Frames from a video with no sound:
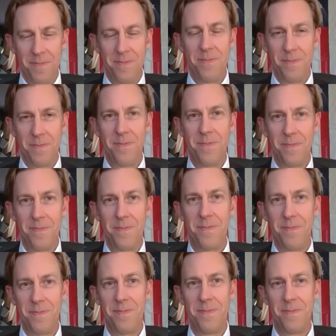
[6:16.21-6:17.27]

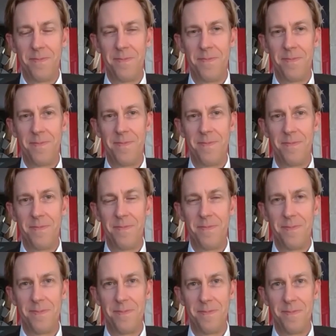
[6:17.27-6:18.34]

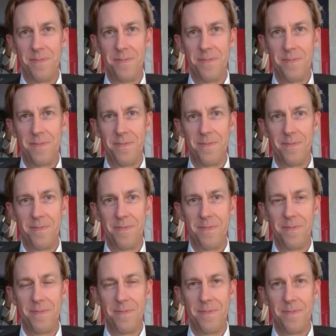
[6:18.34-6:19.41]

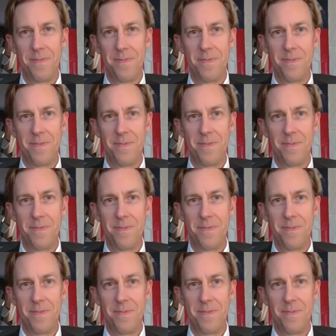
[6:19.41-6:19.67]
[no speech]